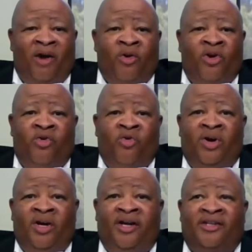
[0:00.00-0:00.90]
my
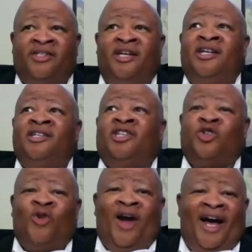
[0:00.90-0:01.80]
role was
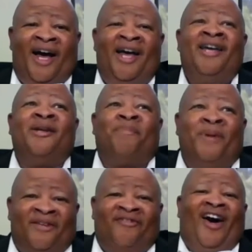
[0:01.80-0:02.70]
to try
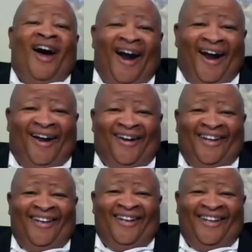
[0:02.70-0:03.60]
to put the fire out.